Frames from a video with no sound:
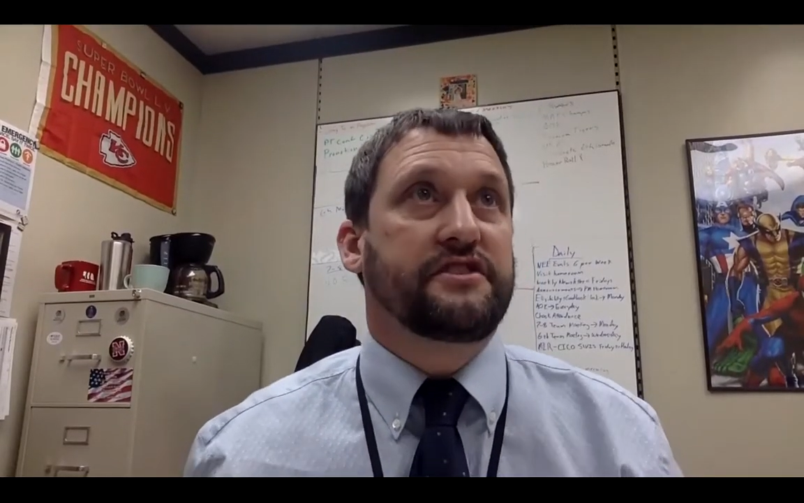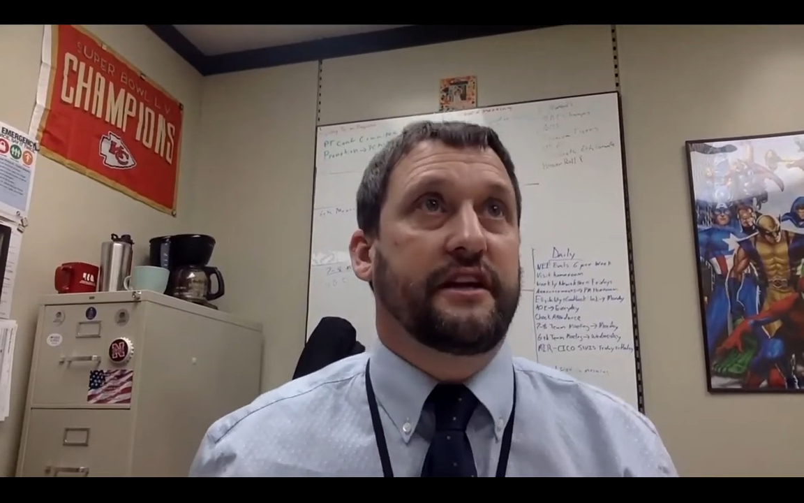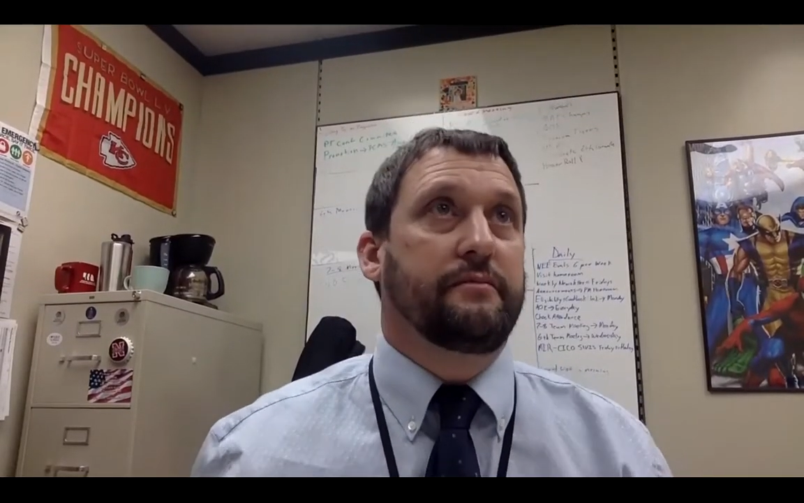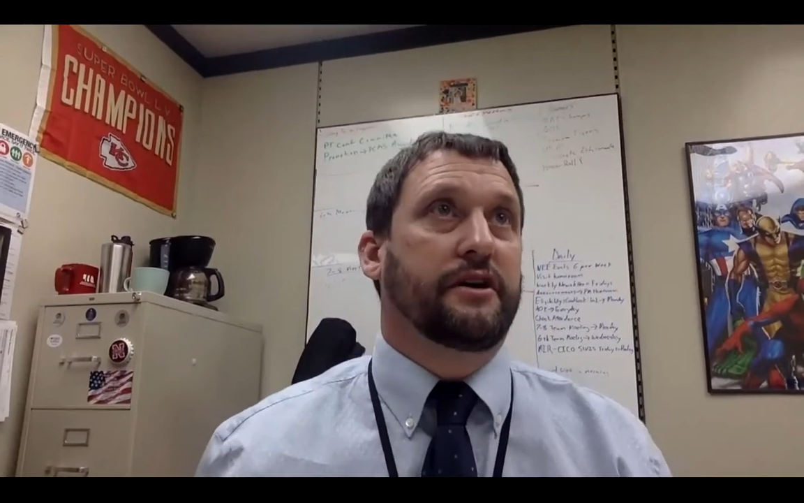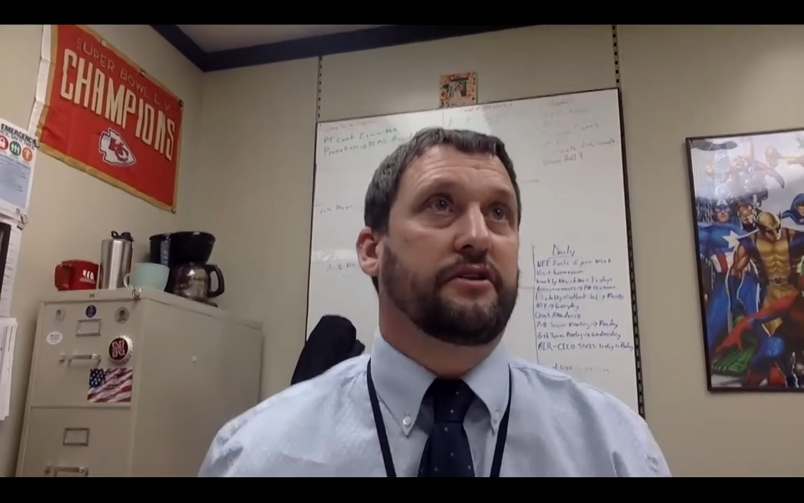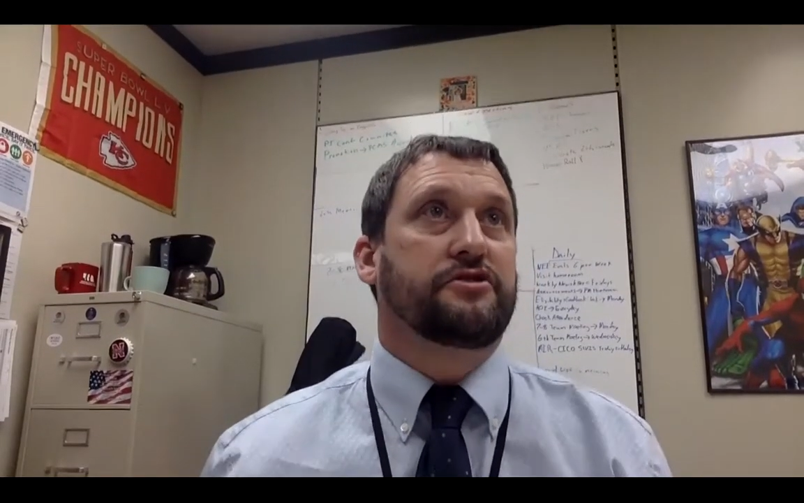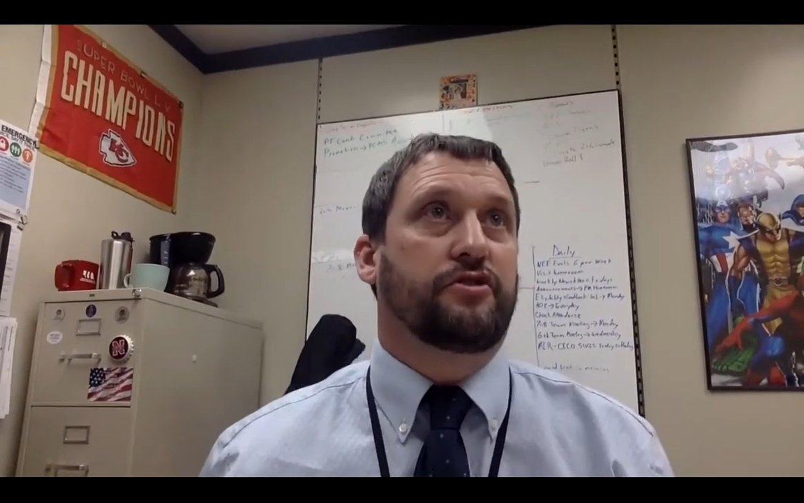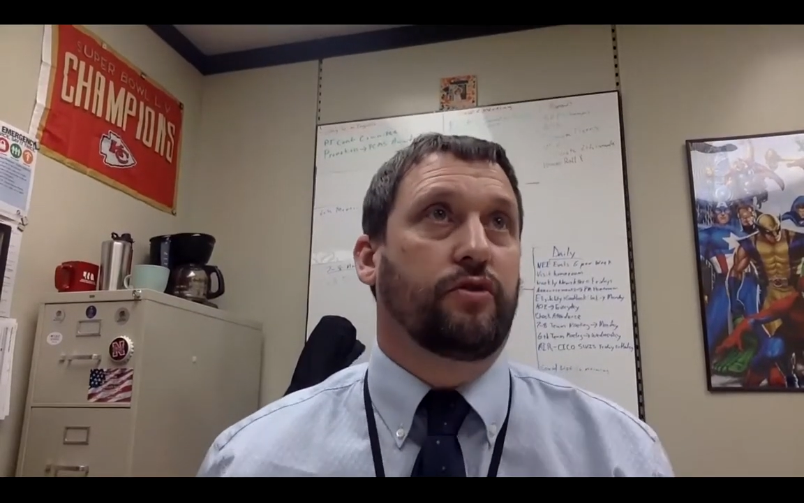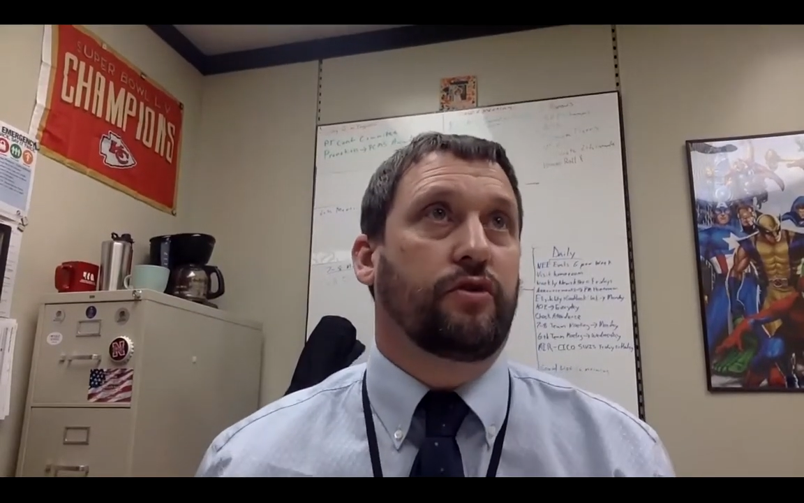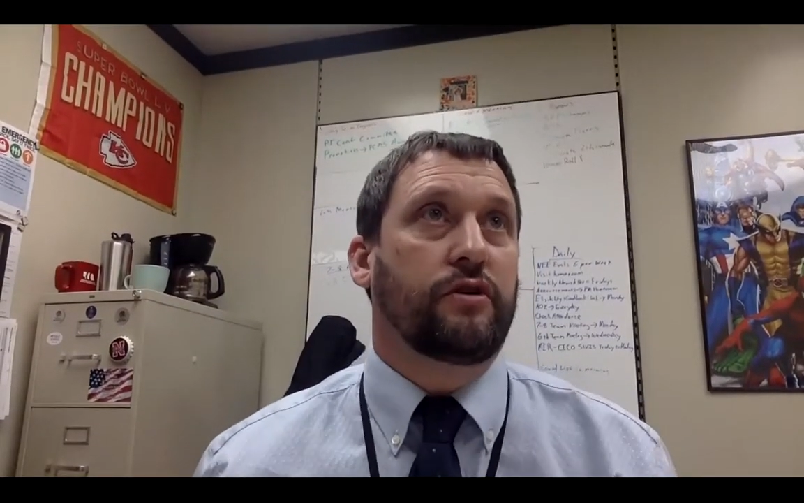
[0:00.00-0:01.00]
City Middle
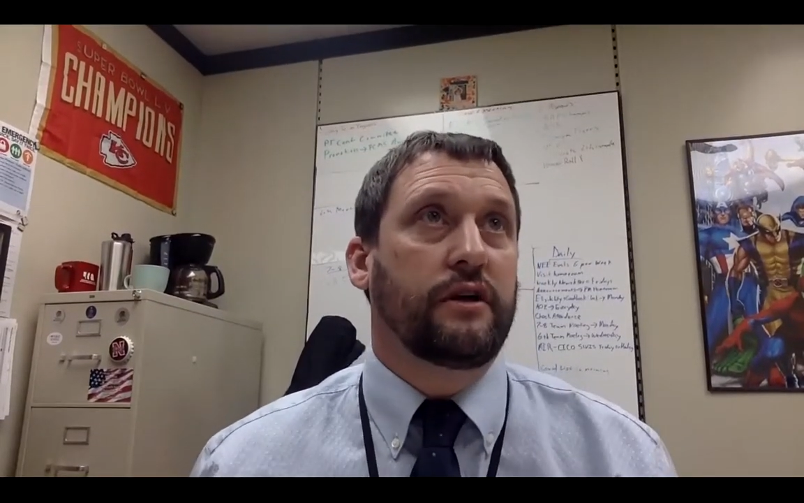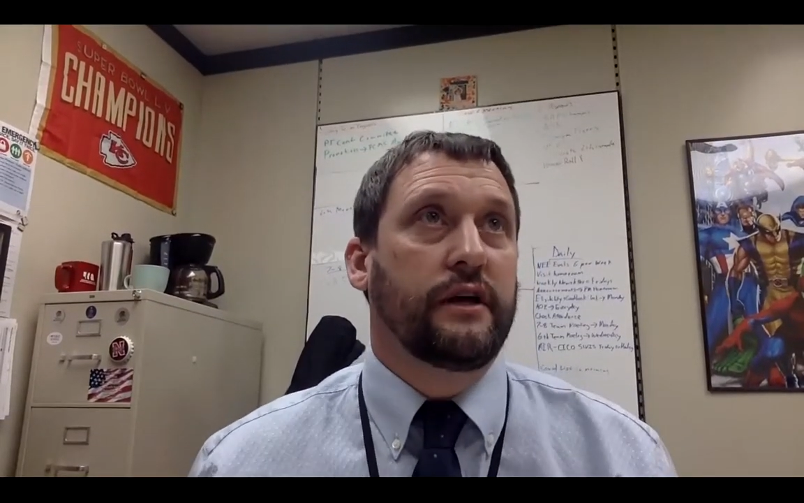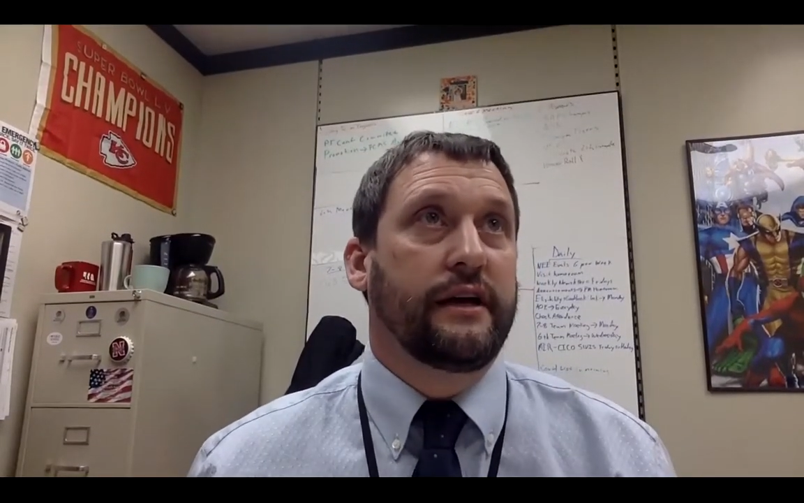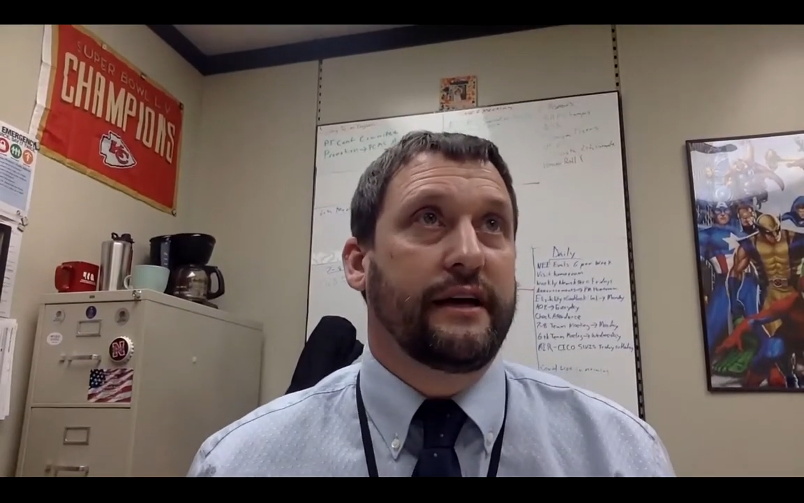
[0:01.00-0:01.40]
School.